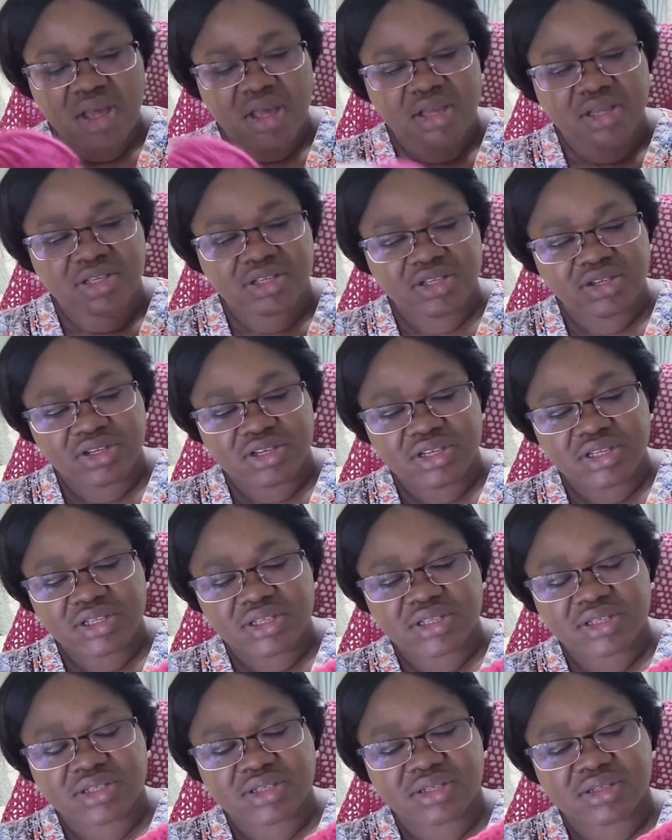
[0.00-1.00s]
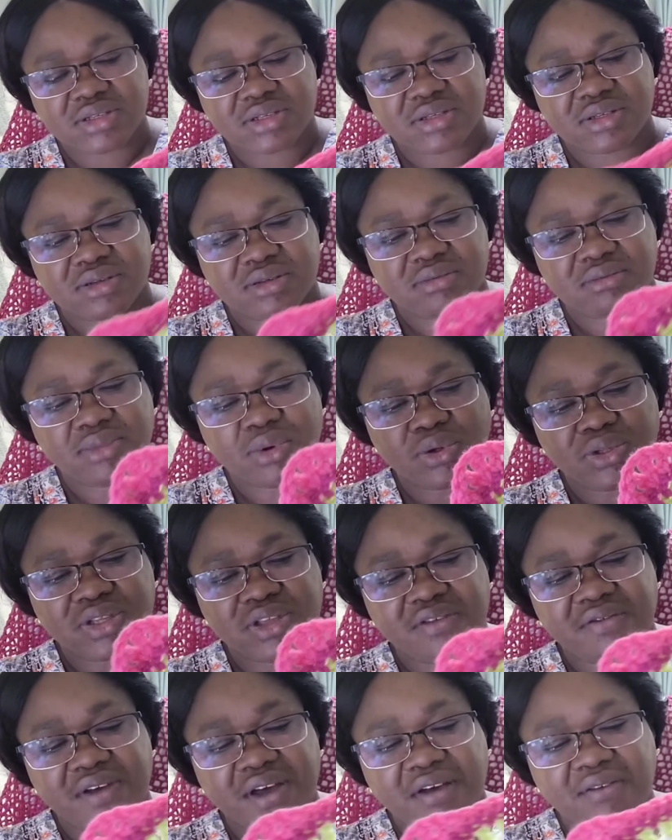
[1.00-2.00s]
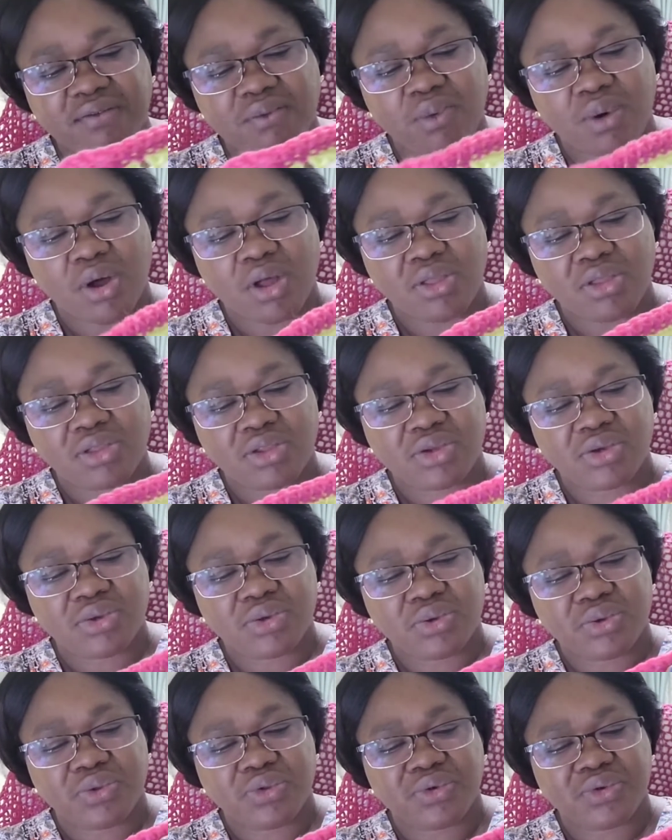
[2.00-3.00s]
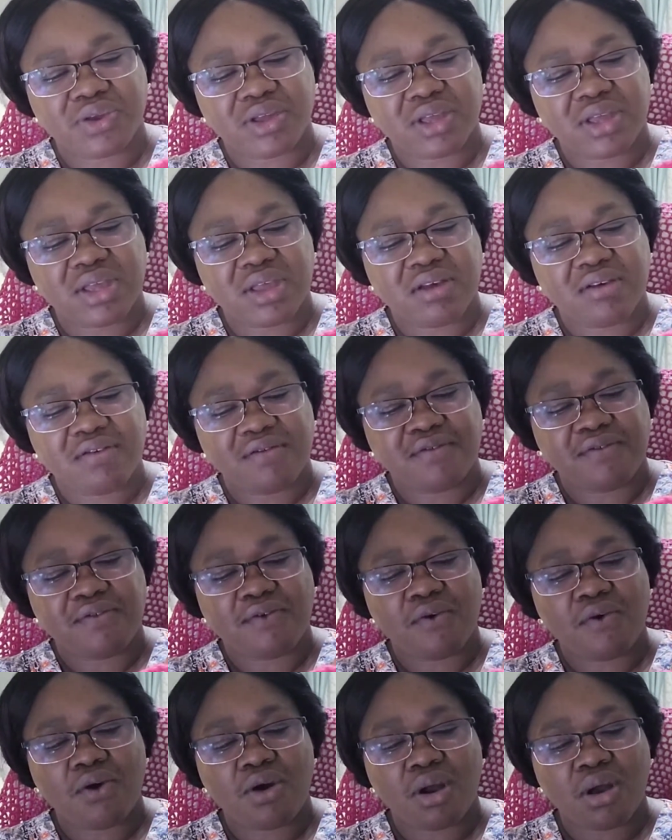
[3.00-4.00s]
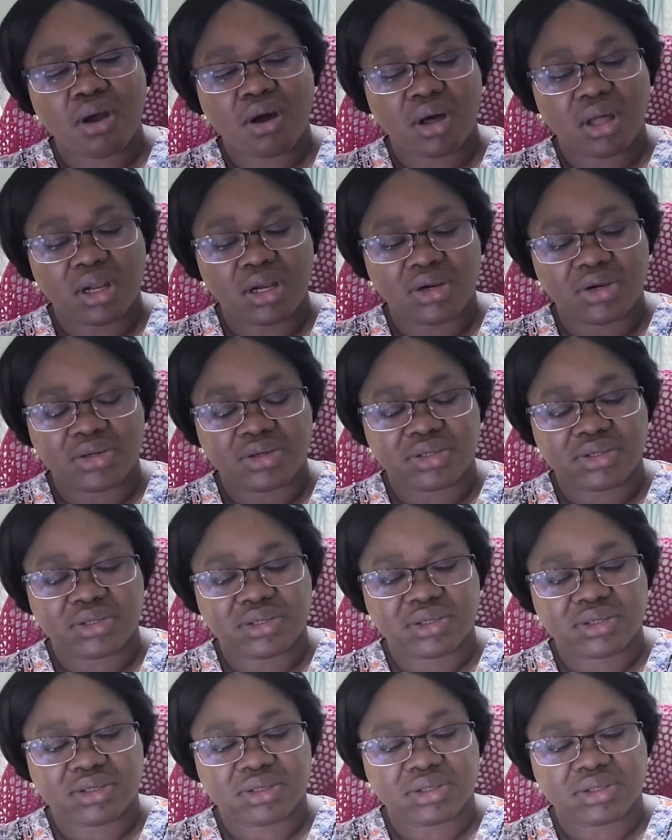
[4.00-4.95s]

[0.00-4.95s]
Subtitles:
So this motif have 1, 2, 3, 4 colors.